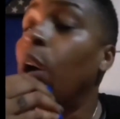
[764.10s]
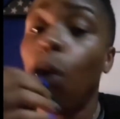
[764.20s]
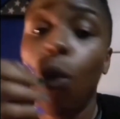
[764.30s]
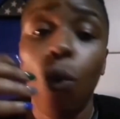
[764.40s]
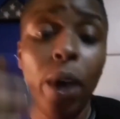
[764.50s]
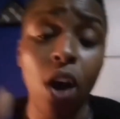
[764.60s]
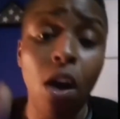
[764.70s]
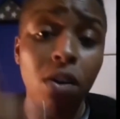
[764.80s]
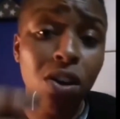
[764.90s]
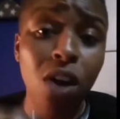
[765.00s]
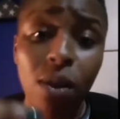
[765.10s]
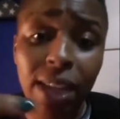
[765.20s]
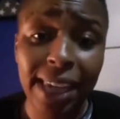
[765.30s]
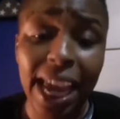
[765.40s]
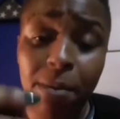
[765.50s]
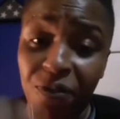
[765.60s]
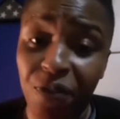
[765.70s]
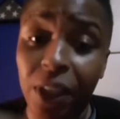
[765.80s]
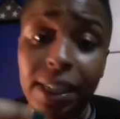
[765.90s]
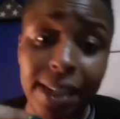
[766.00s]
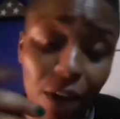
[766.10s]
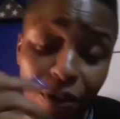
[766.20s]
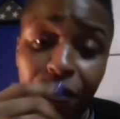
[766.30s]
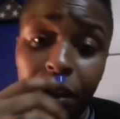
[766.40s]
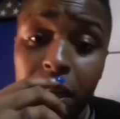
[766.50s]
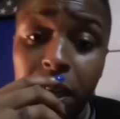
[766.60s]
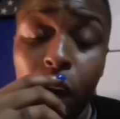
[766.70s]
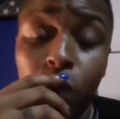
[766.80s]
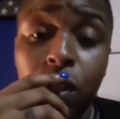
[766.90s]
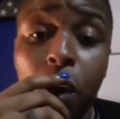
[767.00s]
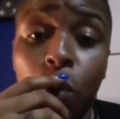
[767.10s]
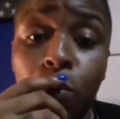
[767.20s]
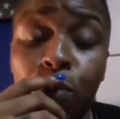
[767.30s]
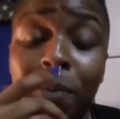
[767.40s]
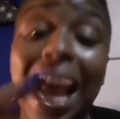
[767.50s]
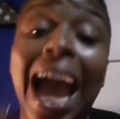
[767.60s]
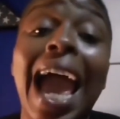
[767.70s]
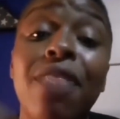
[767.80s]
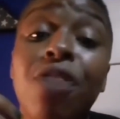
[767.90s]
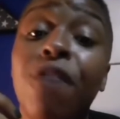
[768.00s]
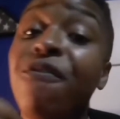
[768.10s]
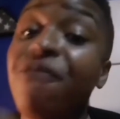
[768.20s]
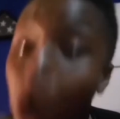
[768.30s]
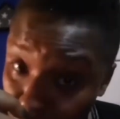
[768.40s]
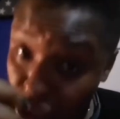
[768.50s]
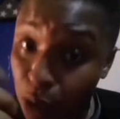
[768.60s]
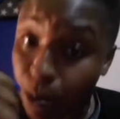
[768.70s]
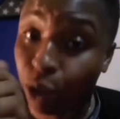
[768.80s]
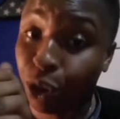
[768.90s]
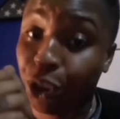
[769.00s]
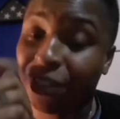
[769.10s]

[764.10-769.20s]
When Coca-Cola came to Philadelphia for the Neo Soul movement, I had the first commercial.